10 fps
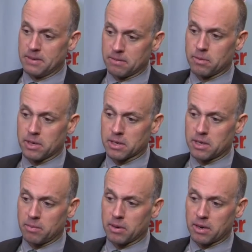We got to
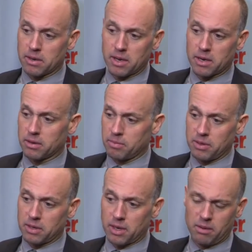keep it out of the net on the
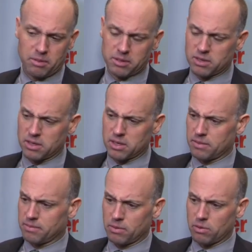PK, but
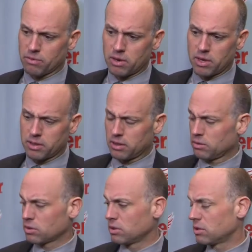overall, I thought there
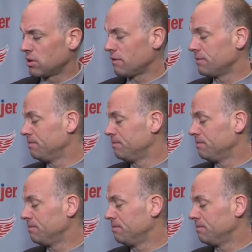was good stuff.